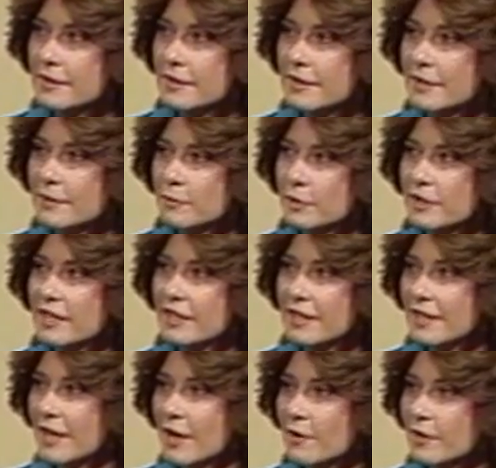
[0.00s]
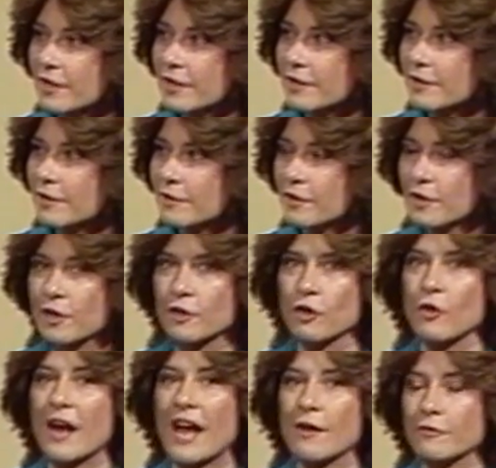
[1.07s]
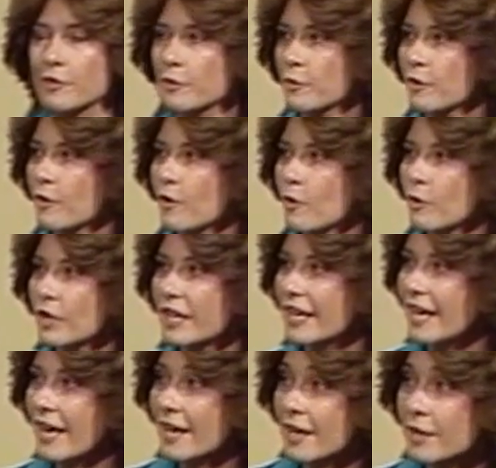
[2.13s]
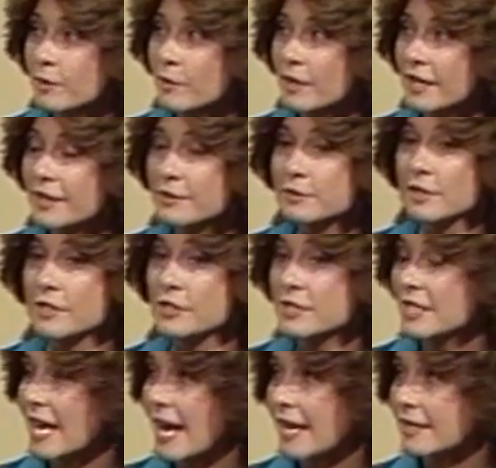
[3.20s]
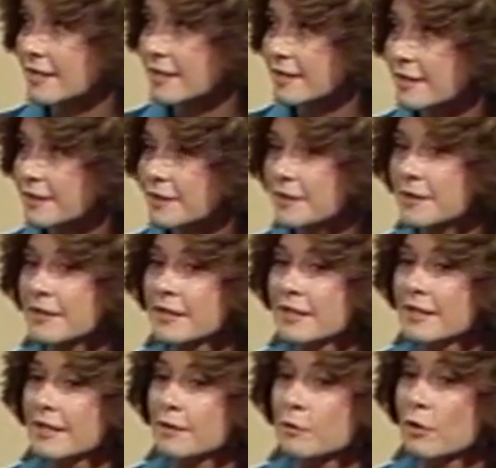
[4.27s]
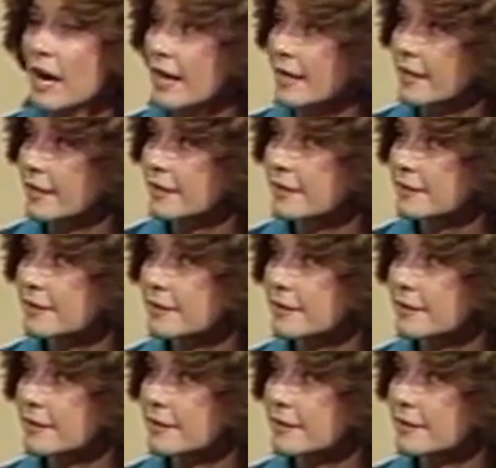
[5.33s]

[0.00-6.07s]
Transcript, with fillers: in within an area of a, a craft that we're all working at anyway, such as acting, writing.